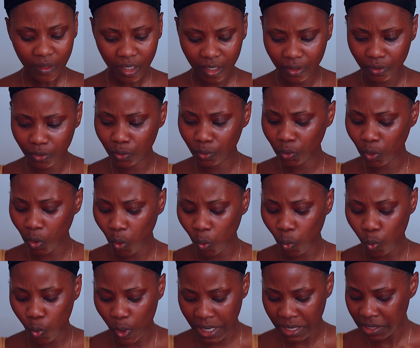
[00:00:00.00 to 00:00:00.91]
you know,
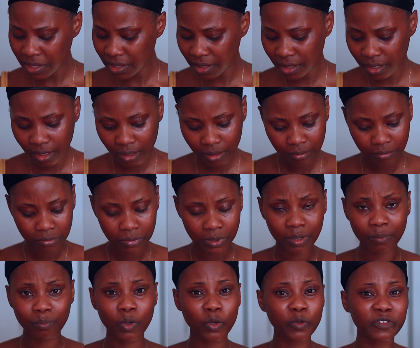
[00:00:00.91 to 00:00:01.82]
with
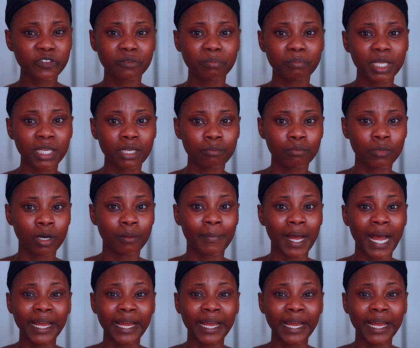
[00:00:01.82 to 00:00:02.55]
the most minimum.